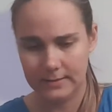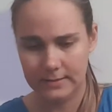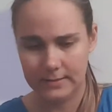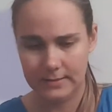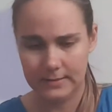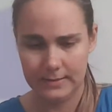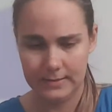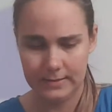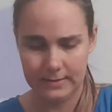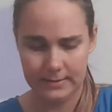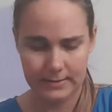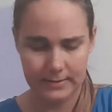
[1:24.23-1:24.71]

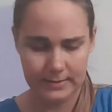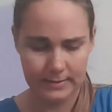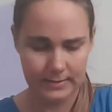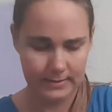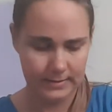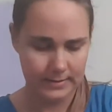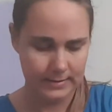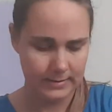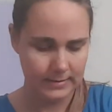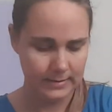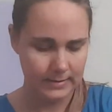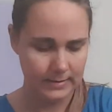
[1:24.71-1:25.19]

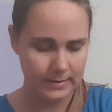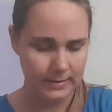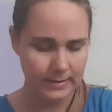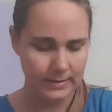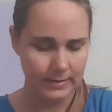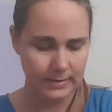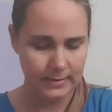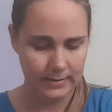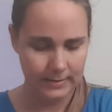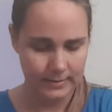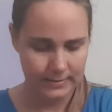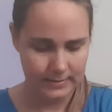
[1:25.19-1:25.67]
Let's
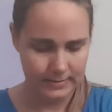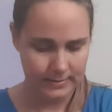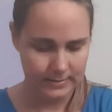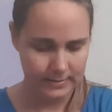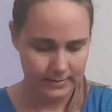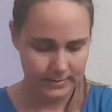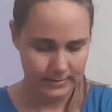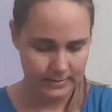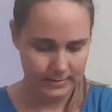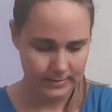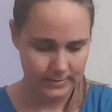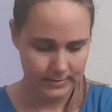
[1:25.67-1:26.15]

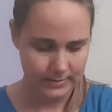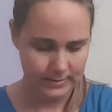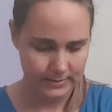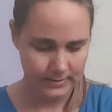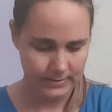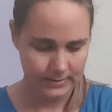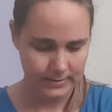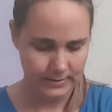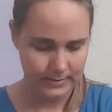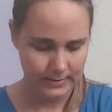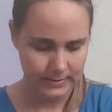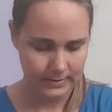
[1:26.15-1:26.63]

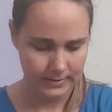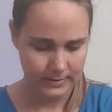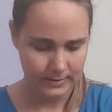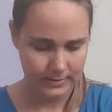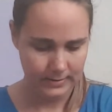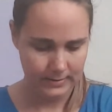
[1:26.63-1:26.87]
see.